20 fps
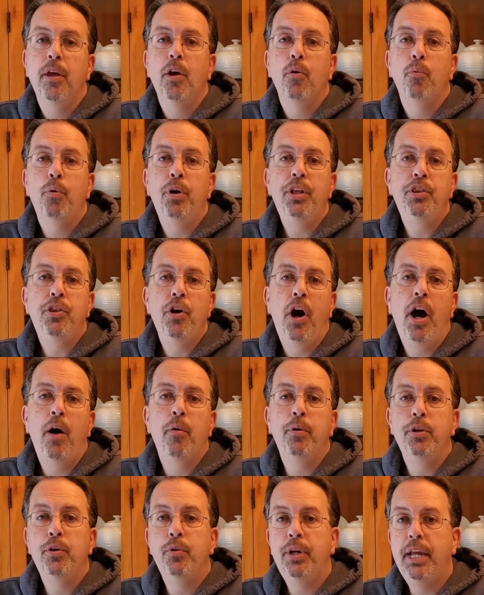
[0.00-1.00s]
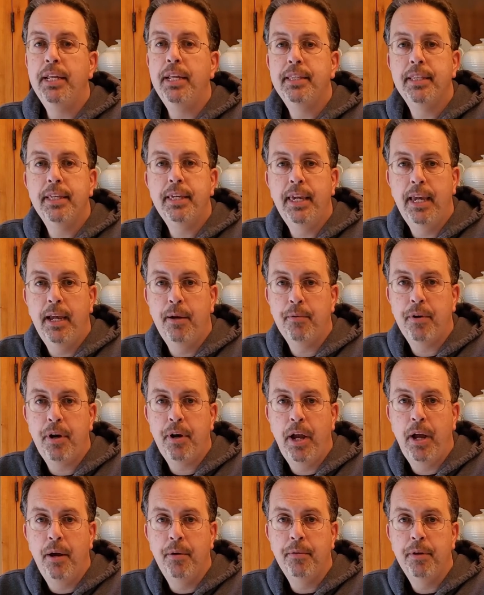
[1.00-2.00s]
We thought when you get to the
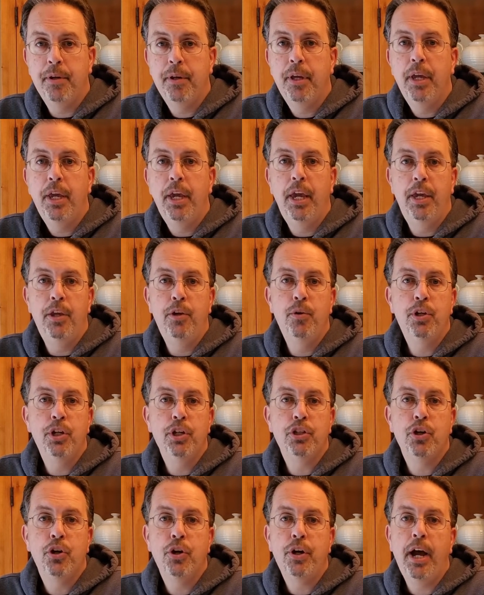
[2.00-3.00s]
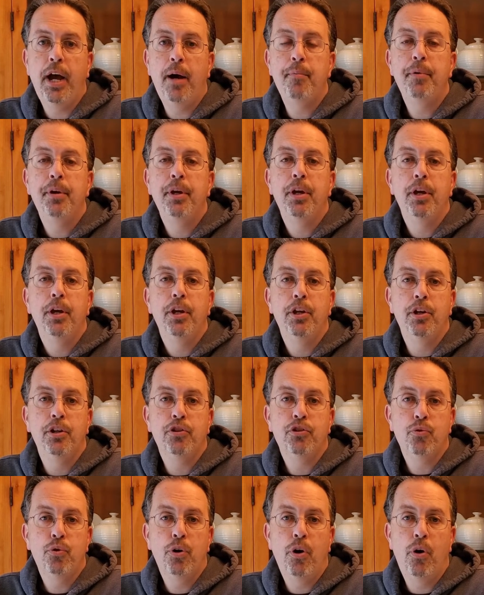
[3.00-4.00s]
campground, that you just hook up your
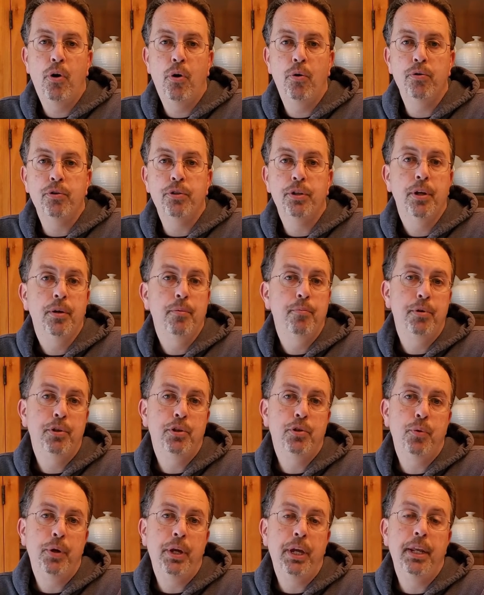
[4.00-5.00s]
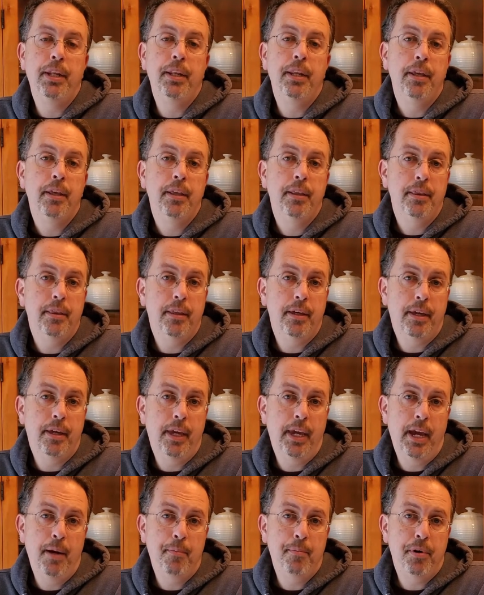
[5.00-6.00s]
sewer hose between the
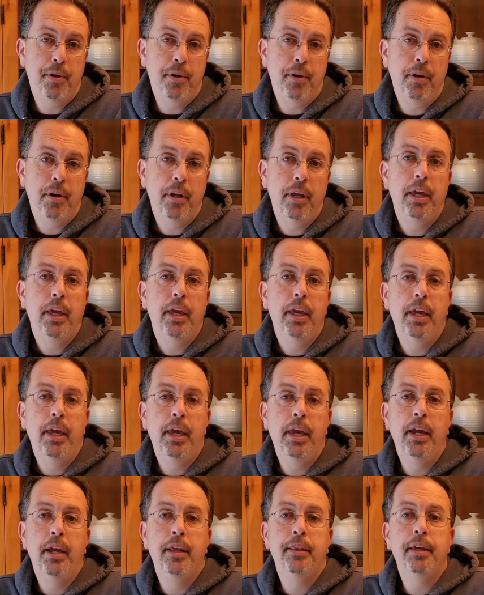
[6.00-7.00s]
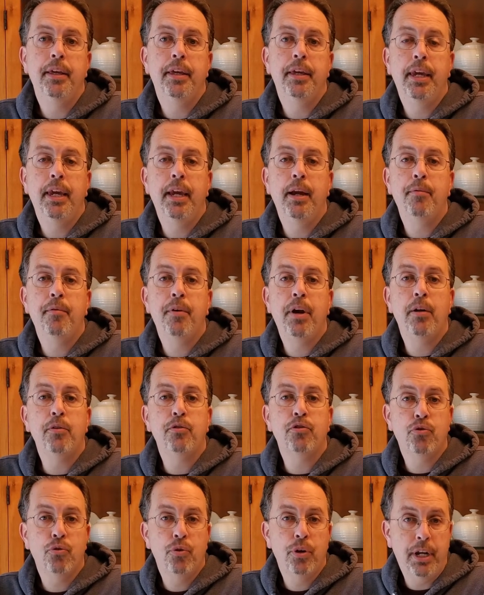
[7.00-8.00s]
camper and the campground
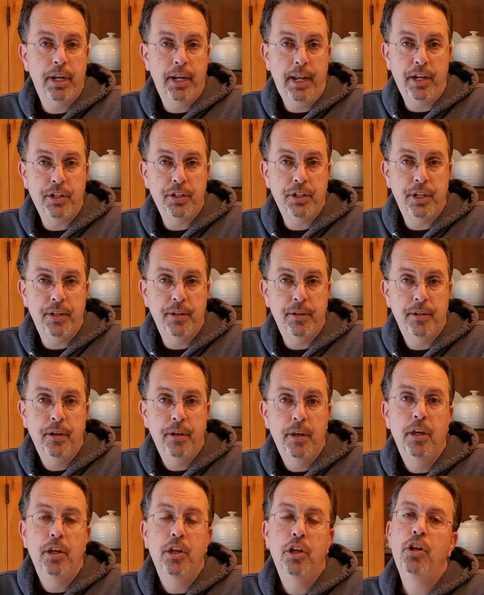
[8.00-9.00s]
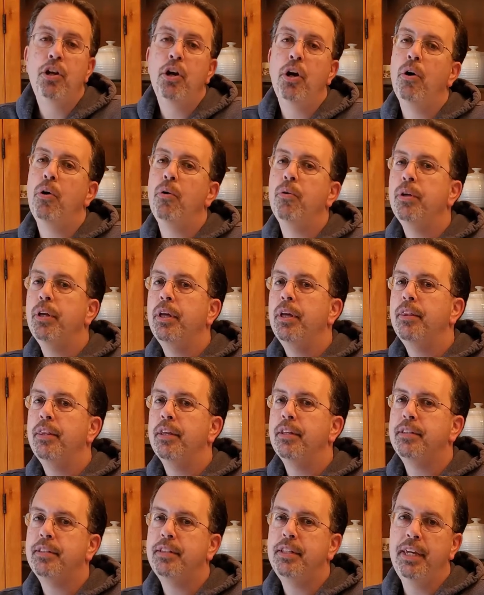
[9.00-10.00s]
sewer connection. You know,
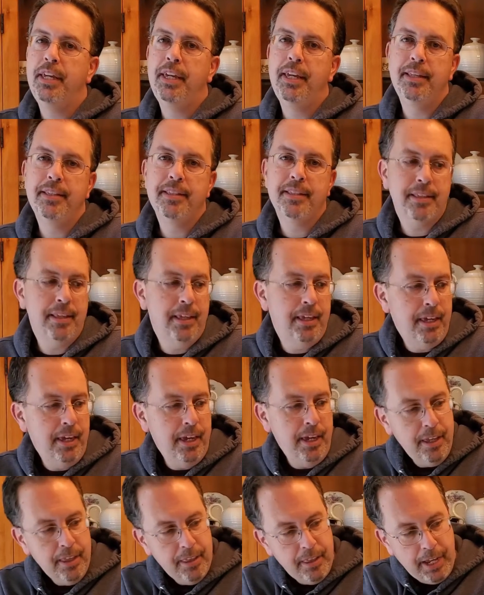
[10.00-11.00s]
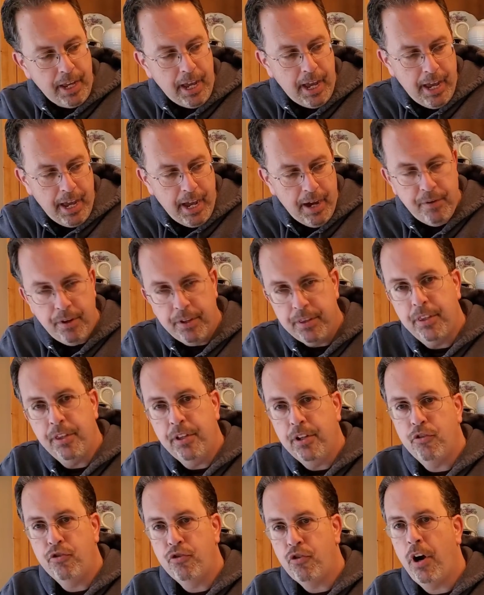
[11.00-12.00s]
the stinky slinky like I have on the
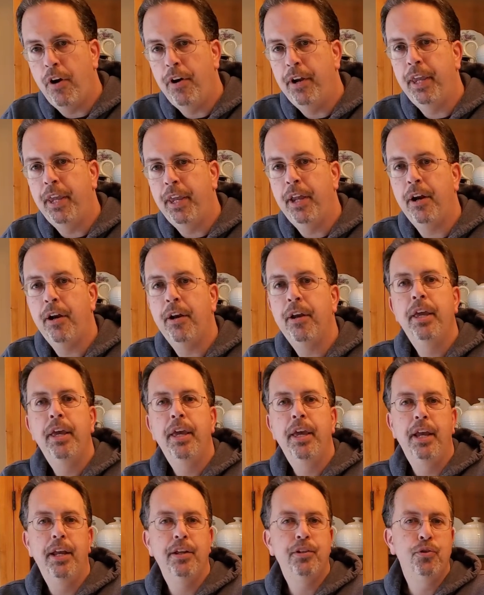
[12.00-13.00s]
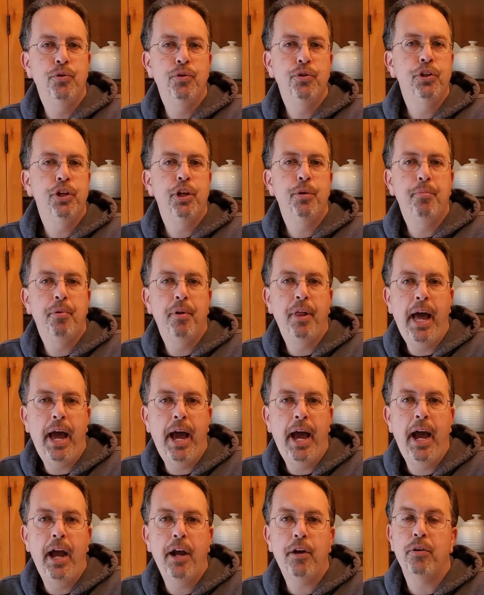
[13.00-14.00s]
little drawing here. It's usually
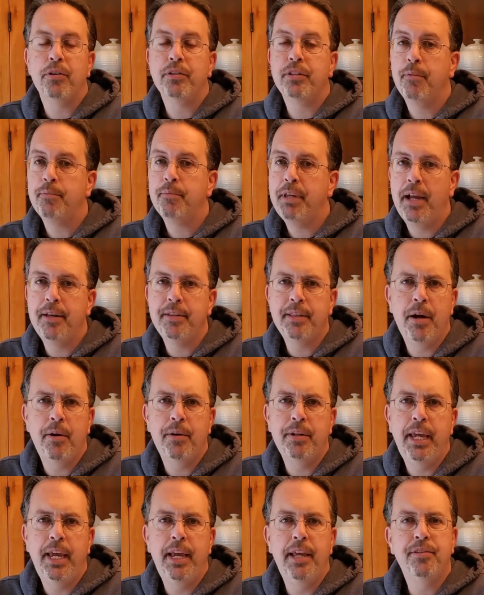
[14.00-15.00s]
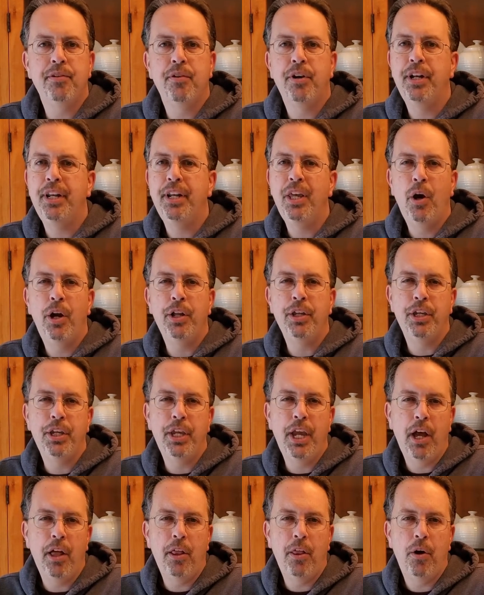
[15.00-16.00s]
black, or sometimes nowadays they're a neon
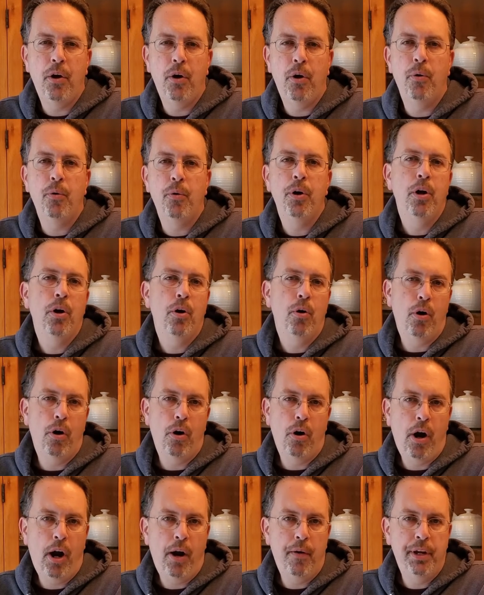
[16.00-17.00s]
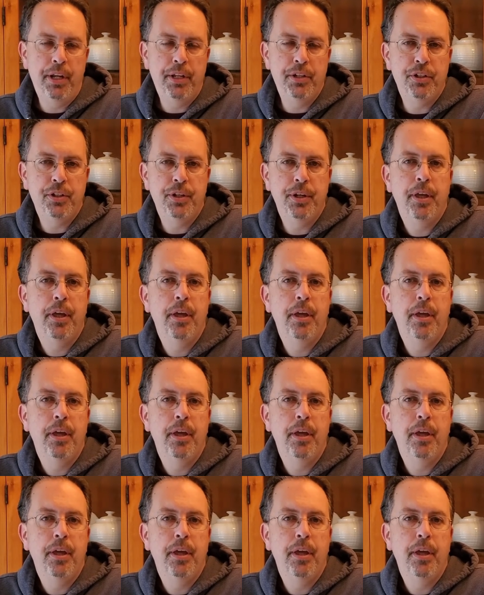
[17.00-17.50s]
yellow or orange.